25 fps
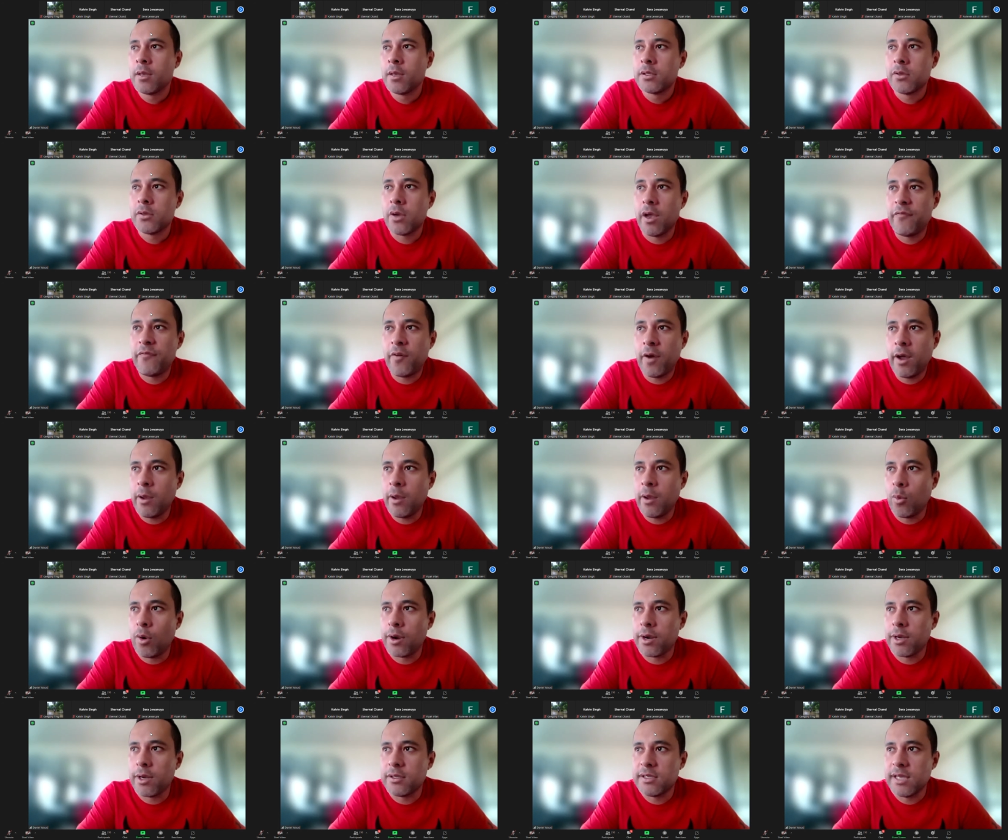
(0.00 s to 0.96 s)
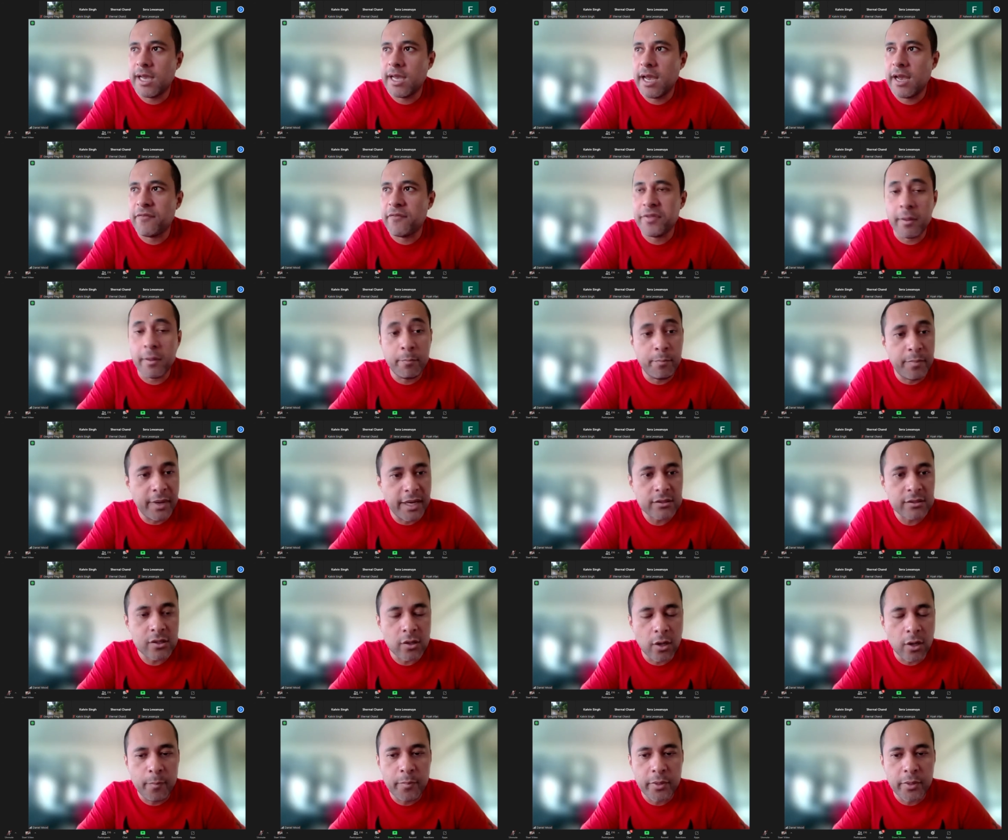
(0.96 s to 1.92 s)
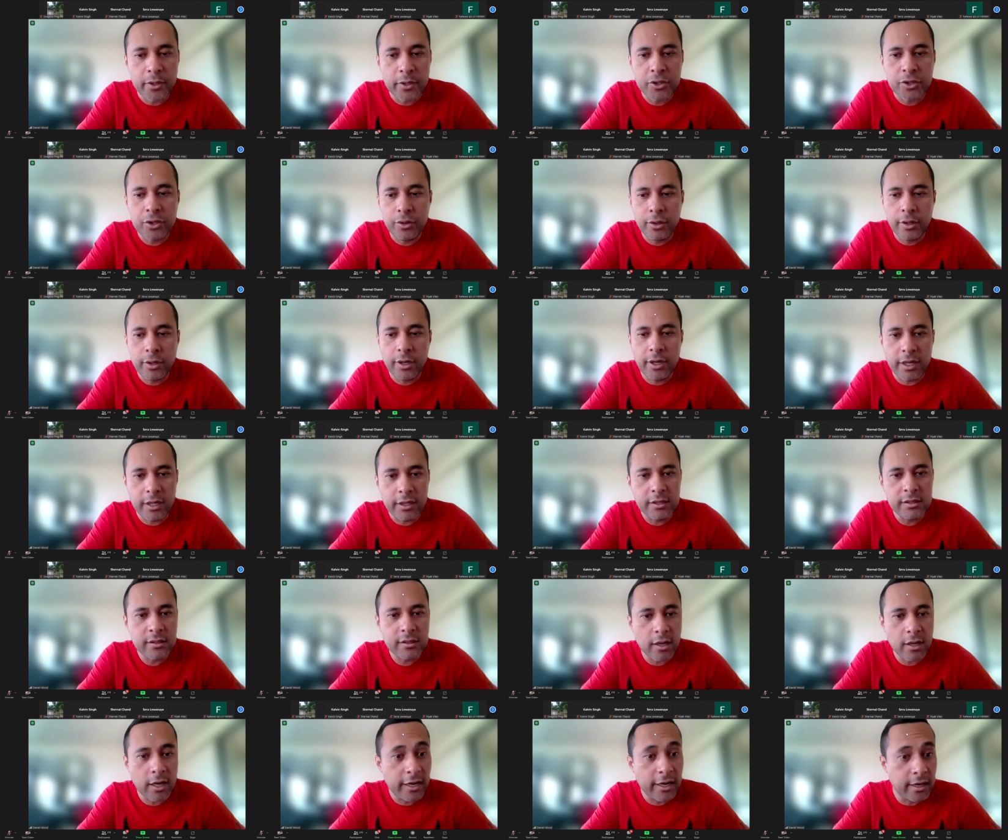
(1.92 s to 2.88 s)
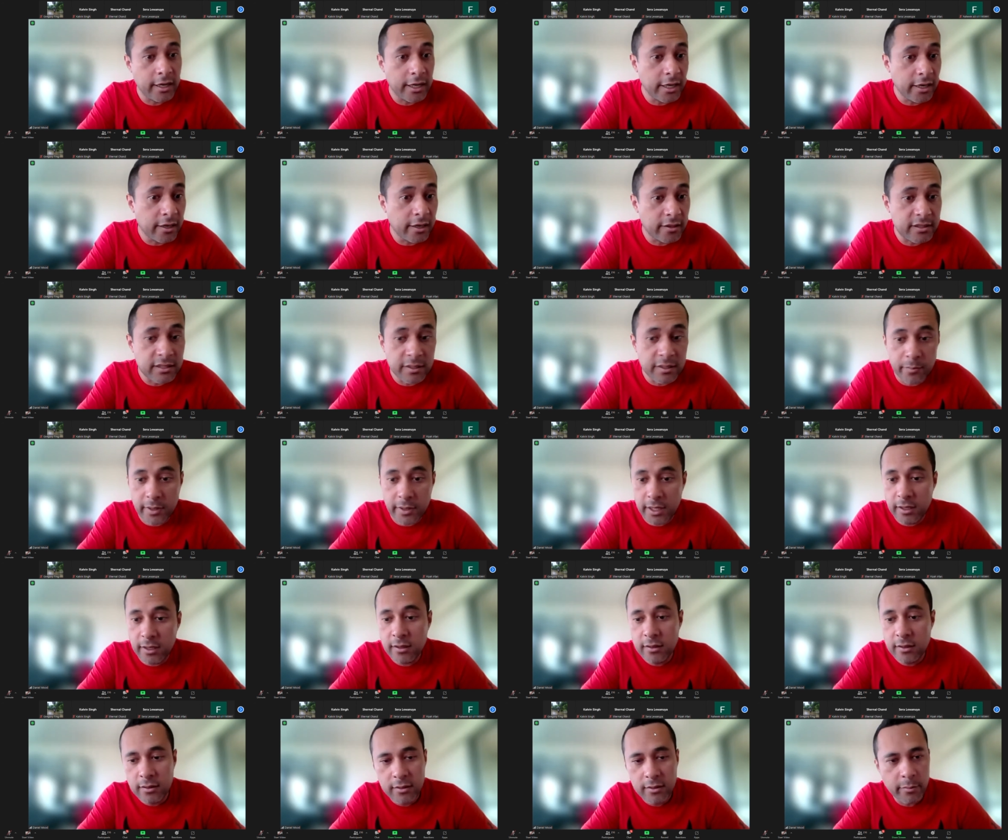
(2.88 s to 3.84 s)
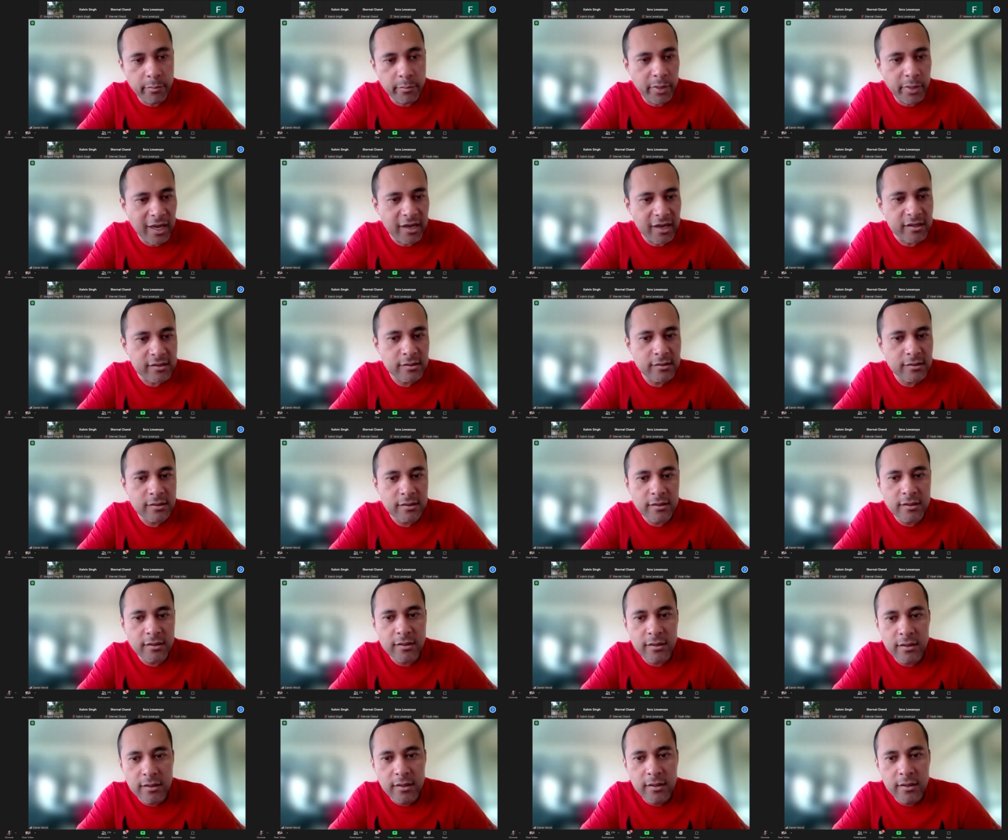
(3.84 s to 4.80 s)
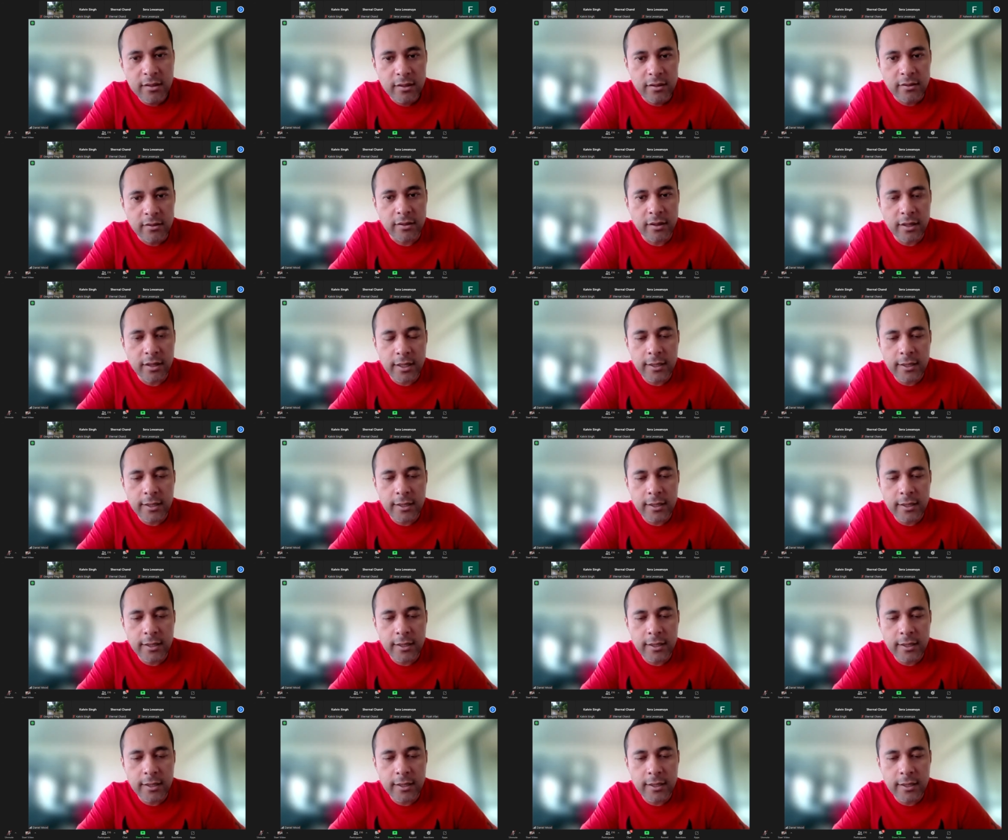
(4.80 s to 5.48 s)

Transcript: So if I wanted to have the best opportunities, I needed to be the best, right?